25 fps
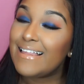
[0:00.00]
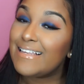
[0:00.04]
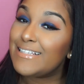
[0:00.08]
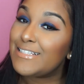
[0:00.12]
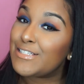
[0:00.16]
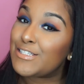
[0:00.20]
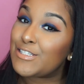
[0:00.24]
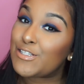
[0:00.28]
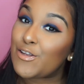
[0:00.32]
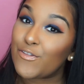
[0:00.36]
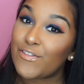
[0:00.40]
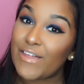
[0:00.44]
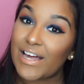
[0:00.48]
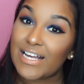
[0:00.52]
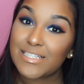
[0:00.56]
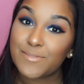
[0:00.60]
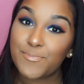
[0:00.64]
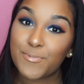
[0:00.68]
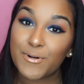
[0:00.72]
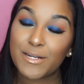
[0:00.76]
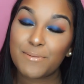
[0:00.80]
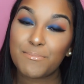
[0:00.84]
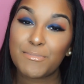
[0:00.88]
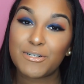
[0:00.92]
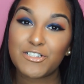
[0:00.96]
So that's
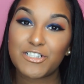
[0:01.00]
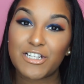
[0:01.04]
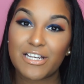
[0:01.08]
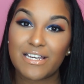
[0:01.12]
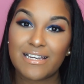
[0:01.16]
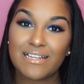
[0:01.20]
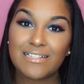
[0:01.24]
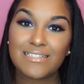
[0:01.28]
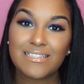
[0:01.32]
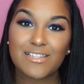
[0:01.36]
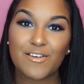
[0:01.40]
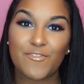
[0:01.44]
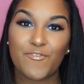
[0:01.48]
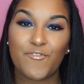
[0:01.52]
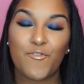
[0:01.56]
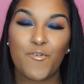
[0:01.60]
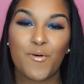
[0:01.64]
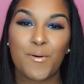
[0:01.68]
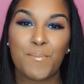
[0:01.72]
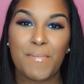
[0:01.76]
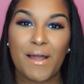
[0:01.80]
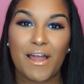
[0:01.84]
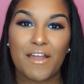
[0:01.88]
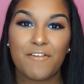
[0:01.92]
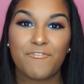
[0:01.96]
pretty much it
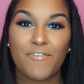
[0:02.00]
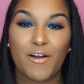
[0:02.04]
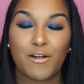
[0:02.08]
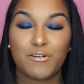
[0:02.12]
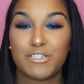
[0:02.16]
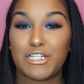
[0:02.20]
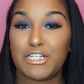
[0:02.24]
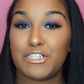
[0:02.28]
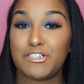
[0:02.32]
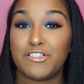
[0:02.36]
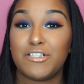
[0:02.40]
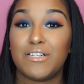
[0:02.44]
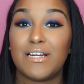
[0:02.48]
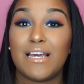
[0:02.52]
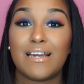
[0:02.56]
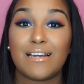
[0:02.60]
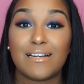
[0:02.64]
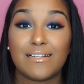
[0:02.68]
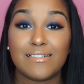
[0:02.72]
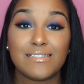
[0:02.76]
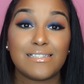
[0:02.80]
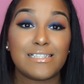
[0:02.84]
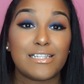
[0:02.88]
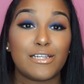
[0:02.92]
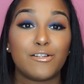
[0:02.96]
for my foundation
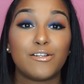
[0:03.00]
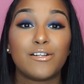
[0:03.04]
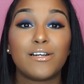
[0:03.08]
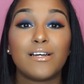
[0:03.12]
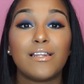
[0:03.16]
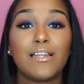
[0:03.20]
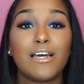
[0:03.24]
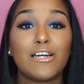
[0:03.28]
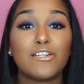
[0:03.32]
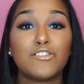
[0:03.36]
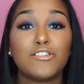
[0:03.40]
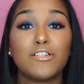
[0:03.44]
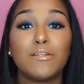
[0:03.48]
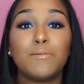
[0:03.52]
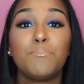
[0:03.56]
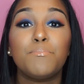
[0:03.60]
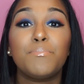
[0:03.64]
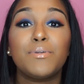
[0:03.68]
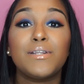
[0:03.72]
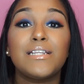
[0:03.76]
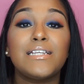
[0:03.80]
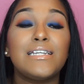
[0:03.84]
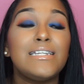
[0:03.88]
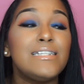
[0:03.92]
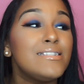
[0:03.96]
and concealer collection.
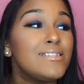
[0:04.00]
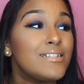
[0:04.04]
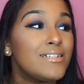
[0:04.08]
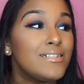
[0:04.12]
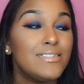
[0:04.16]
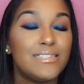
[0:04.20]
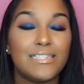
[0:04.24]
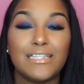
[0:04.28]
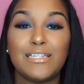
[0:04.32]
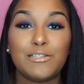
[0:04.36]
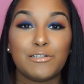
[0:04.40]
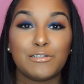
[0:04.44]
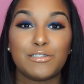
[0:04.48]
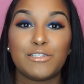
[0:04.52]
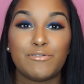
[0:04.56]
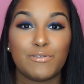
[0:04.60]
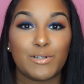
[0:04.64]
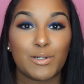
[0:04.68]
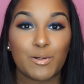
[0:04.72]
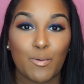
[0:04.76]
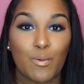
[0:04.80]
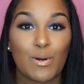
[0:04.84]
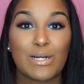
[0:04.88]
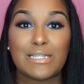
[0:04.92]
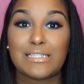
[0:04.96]
Please continue to
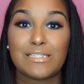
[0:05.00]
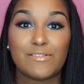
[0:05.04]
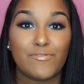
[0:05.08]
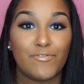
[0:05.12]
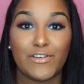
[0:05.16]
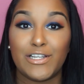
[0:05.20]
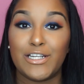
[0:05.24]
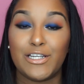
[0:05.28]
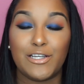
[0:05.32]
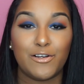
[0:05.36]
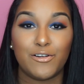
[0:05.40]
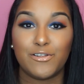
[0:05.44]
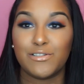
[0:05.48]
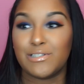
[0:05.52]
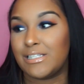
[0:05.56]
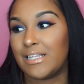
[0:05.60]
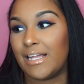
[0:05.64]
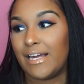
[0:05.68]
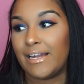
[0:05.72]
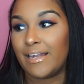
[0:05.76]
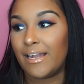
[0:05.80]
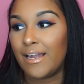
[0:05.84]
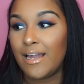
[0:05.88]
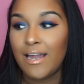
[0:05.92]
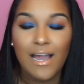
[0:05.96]
request videos.
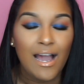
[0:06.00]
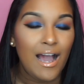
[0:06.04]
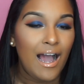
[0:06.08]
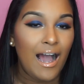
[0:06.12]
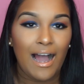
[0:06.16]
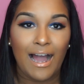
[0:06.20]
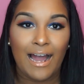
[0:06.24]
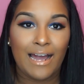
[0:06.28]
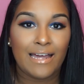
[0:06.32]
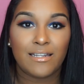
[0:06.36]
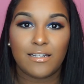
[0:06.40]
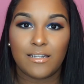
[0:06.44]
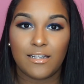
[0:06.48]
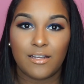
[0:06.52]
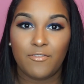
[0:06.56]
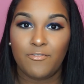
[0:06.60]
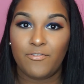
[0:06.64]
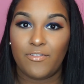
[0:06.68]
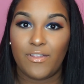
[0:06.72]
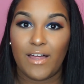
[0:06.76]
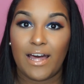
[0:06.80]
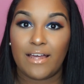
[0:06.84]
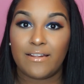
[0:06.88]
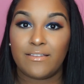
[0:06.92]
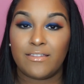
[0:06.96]
Like, I
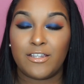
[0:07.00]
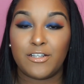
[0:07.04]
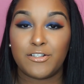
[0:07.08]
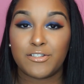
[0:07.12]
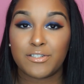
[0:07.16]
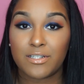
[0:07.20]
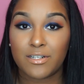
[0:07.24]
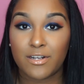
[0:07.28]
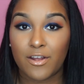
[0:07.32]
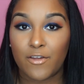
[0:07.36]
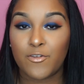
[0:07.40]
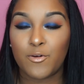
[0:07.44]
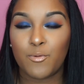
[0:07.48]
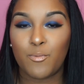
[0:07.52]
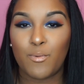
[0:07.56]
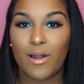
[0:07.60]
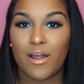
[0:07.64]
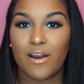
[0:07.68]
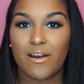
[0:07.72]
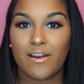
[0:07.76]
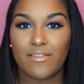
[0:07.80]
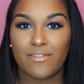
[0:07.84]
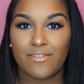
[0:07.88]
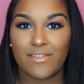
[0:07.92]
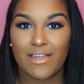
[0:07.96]
love that. There's another
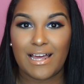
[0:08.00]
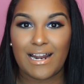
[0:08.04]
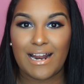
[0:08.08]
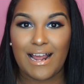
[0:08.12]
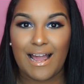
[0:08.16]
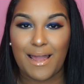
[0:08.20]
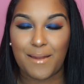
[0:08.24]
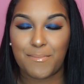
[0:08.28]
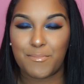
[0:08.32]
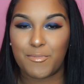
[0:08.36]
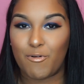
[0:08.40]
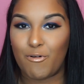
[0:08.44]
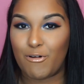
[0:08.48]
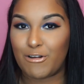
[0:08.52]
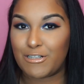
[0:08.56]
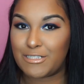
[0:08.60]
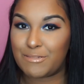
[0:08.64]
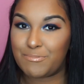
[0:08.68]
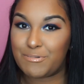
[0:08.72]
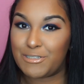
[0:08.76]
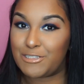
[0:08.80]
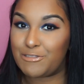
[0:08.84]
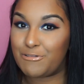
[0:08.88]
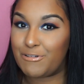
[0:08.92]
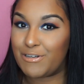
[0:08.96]
one that I'm going
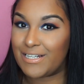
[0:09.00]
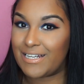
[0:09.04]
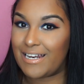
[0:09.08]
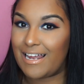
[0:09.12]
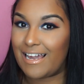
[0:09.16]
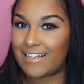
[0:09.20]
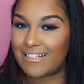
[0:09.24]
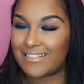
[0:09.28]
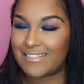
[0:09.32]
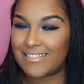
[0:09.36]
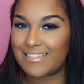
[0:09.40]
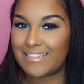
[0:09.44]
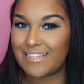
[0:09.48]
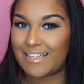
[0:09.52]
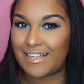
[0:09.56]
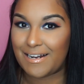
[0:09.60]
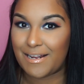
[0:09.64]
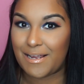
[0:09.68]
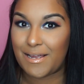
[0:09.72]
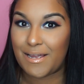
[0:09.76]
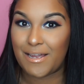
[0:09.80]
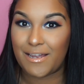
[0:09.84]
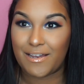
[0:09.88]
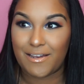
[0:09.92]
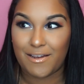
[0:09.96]
to be doing next that
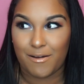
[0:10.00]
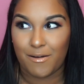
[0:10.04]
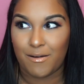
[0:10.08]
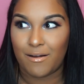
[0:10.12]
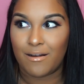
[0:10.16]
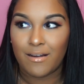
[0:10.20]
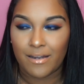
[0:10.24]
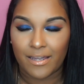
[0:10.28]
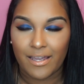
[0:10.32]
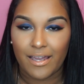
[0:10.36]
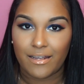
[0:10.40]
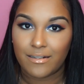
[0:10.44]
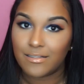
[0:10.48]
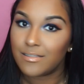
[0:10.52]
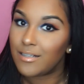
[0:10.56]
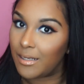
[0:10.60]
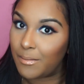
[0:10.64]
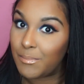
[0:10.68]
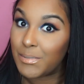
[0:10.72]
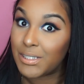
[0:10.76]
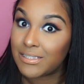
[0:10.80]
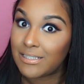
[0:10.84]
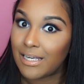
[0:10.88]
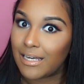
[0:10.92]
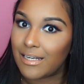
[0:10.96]
I, again,
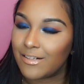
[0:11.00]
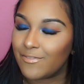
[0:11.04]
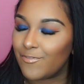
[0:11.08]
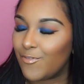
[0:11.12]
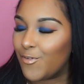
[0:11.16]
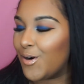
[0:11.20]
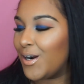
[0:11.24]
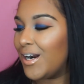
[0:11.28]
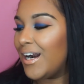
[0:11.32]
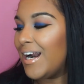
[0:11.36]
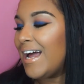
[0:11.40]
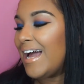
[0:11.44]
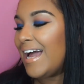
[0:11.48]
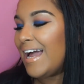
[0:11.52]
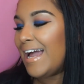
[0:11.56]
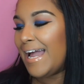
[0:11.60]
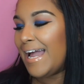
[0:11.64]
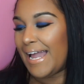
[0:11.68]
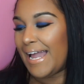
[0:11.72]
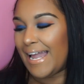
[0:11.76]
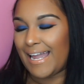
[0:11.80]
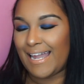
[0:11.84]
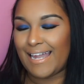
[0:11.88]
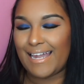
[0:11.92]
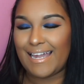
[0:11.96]
I'm excited for.
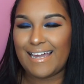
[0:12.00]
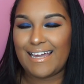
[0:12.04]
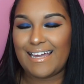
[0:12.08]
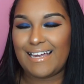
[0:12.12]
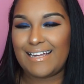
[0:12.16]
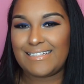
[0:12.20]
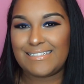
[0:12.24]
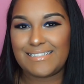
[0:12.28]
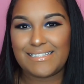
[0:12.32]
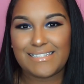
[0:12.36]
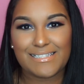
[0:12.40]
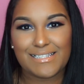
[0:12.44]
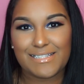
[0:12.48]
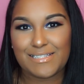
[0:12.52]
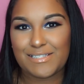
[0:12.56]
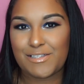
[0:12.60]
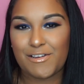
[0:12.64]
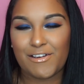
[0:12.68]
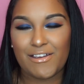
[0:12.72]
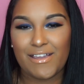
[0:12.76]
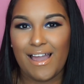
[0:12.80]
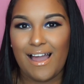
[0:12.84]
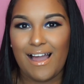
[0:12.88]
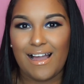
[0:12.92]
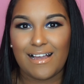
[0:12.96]
And
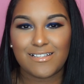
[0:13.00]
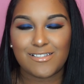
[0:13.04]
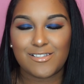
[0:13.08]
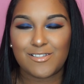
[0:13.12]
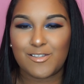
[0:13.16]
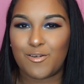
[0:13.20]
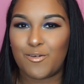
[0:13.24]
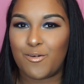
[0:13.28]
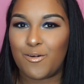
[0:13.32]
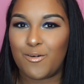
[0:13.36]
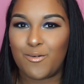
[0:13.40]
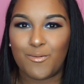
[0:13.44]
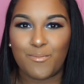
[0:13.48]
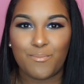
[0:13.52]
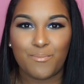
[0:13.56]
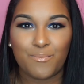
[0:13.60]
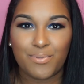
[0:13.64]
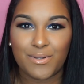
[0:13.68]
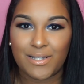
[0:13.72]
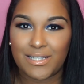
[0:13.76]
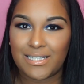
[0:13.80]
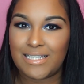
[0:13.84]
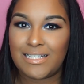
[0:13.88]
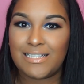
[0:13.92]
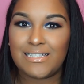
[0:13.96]
so yeah, so
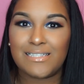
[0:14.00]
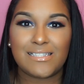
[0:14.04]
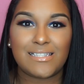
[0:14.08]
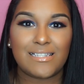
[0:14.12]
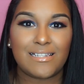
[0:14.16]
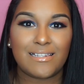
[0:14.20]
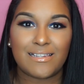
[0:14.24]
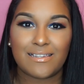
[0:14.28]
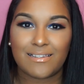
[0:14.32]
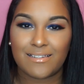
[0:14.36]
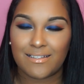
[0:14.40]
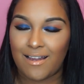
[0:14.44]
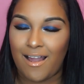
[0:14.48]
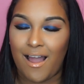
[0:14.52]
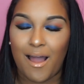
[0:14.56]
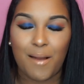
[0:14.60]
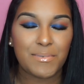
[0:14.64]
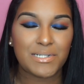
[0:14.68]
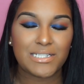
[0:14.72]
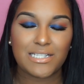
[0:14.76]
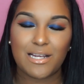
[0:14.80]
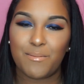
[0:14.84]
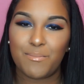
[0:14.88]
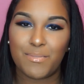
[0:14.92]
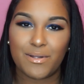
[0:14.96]
please
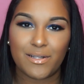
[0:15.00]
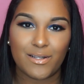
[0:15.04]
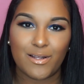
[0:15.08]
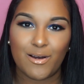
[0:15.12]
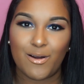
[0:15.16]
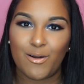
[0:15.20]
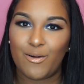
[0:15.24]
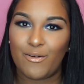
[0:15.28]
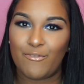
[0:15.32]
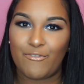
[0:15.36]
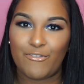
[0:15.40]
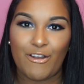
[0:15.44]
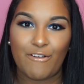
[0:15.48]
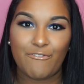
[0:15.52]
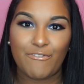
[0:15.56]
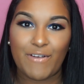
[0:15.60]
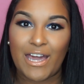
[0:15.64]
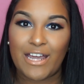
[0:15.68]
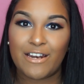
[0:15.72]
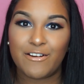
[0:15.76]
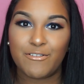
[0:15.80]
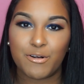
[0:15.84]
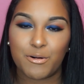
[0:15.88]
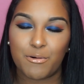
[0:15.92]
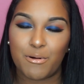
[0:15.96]
comment down below if you have
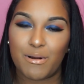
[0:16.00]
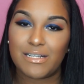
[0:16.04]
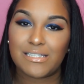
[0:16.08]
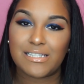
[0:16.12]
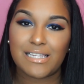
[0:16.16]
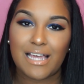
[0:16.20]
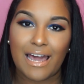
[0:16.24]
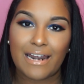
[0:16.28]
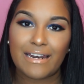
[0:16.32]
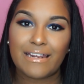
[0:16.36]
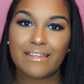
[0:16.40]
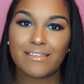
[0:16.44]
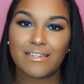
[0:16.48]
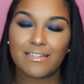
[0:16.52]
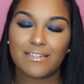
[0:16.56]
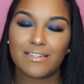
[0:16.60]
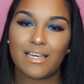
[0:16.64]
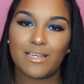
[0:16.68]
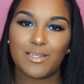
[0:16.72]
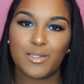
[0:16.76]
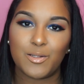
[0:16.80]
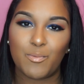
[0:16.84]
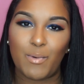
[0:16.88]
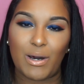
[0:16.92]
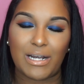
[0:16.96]
any requests, anything
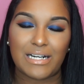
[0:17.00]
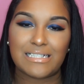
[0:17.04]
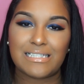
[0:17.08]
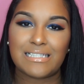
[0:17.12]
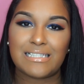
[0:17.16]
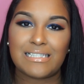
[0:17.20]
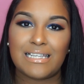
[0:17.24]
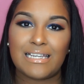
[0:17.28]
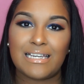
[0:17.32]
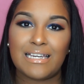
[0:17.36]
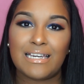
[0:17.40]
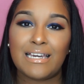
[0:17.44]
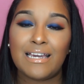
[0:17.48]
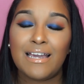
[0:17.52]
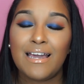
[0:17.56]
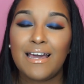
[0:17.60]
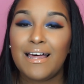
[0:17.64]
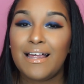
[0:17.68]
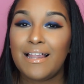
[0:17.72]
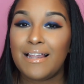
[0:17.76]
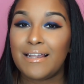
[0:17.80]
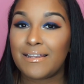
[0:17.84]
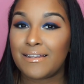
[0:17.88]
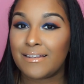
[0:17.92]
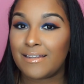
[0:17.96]
that you want to see.
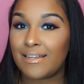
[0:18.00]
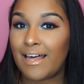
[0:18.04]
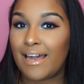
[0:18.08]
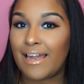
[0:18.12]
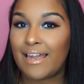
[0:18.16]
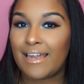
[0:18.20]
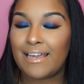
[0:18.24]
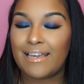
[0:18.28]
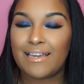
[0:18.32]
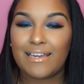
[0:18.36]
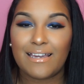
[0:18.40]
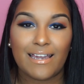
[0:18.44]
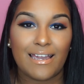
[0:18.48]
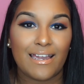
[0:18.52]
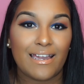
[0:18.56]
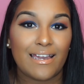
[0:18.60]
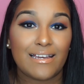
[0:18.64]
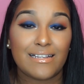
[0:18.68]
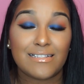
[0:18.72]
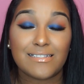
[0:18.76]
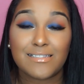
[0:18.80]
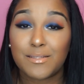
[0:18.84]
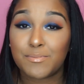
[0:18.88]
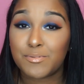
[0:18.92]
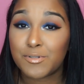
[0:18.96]
Like
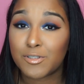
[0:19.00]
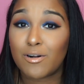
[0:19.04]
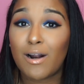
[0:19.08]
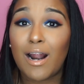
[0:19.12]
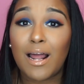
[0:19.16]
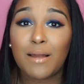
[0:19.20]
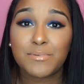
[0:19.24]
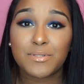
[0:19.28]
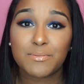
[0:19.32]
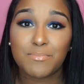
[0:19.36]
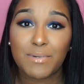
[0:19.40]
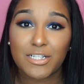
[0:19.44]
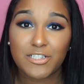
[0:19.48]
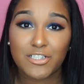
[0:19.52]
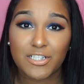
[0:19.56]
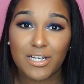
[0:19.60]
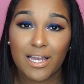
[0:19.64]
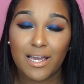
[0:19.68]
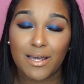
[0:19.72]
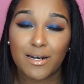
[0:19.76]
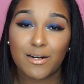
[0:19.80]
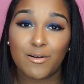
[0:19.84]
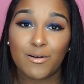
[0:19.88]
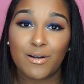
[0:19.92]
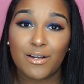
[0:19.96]
and subscribe to my
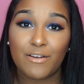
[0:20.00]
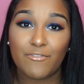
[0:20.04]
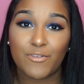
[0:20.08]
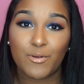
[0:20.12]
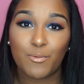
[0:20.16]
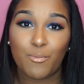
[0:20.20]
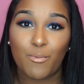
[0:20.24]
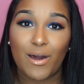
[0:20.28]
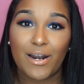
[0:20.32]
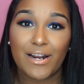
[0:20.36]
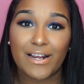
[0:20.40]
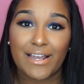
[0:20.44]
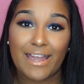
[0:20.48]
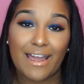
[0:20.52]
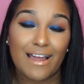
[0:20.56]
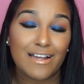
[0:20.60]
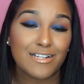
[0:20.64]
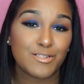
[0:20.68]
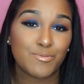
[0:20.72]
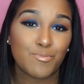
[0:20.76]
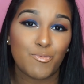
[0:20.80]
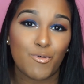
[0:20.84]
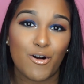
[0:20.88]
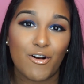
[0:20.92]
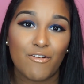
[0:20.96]
channel if you want to
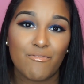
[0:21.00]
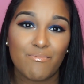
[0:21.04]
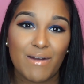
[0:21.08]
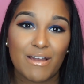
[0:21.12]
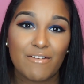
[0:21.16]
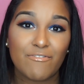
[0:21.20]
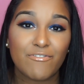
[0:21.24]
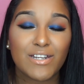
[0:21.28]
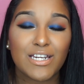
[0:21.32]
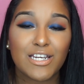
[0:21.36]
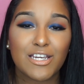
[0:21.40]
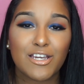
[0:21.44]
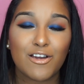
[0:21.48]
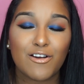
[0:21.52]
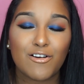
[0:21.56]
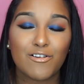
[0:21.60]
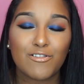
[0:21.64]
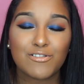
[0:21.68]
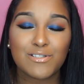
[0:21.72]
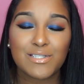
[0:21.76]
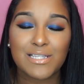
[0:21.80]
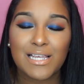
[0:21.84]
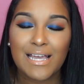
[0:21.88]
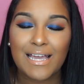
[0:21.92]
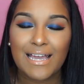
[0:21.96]
catch more of my
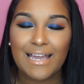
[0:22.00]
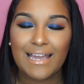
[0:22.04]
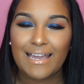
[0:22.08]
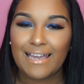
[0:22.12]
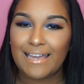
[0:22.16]
videos.